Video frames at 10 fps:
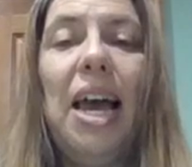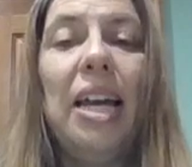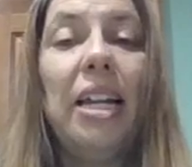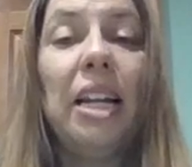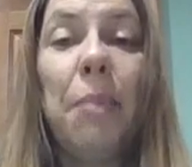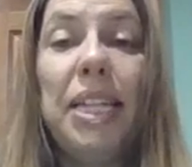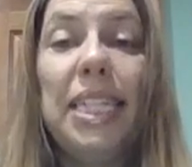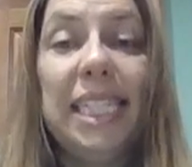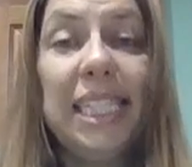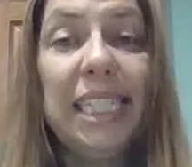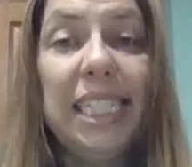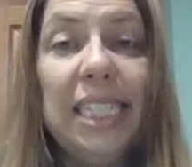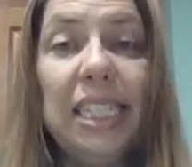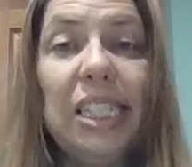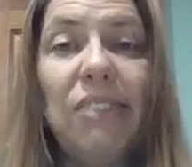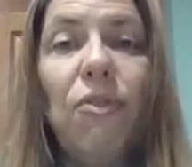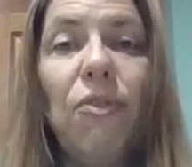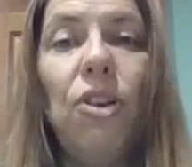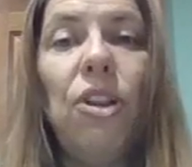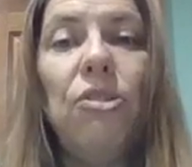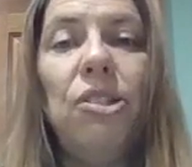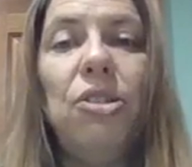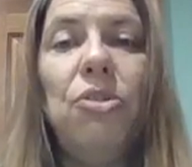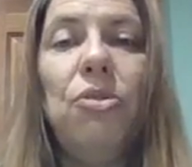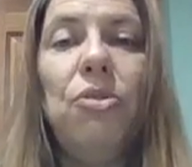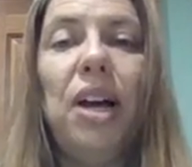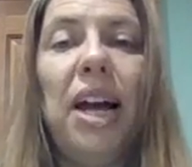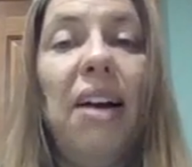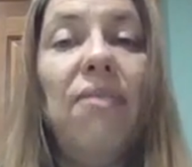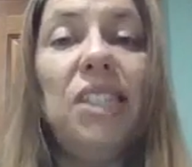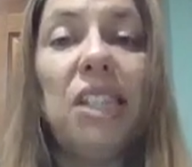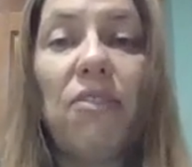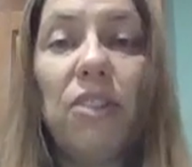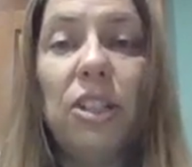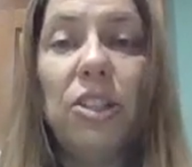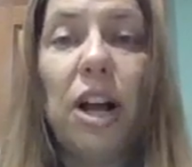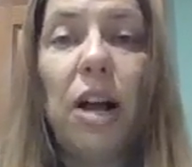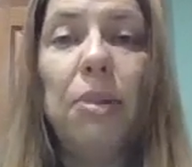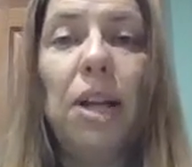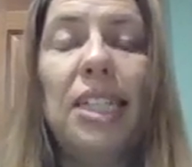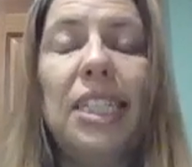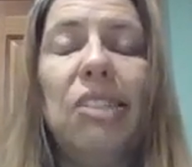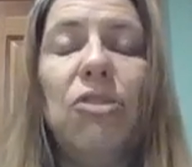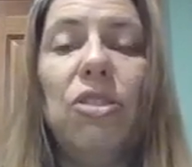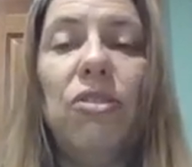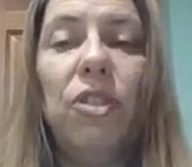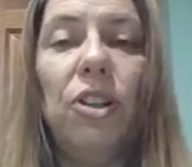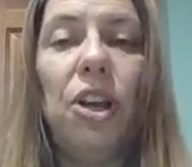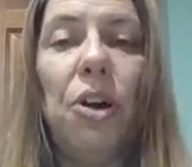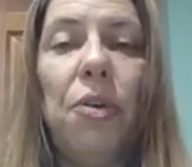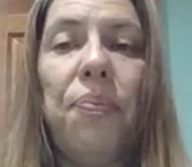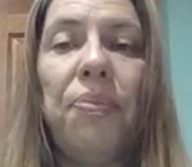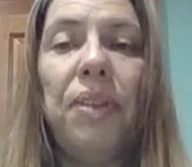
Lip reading: economic assistance for those who have suffered a job loss or furlough.